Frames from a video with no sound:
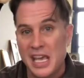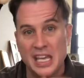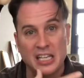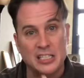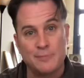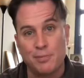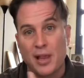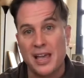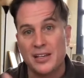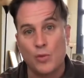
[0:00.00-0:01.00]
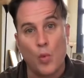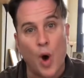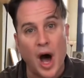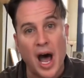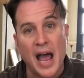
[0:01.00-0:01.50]
It explained
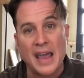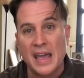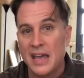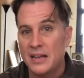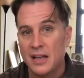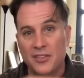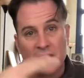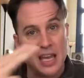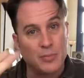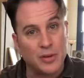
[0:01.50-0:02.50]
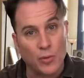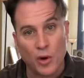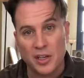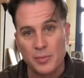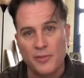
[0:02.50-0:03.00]
why nothing had been
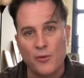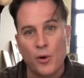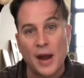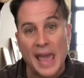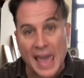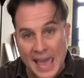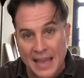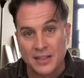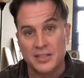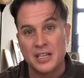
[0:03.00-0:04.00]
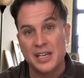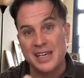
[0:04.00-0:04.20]
working before. And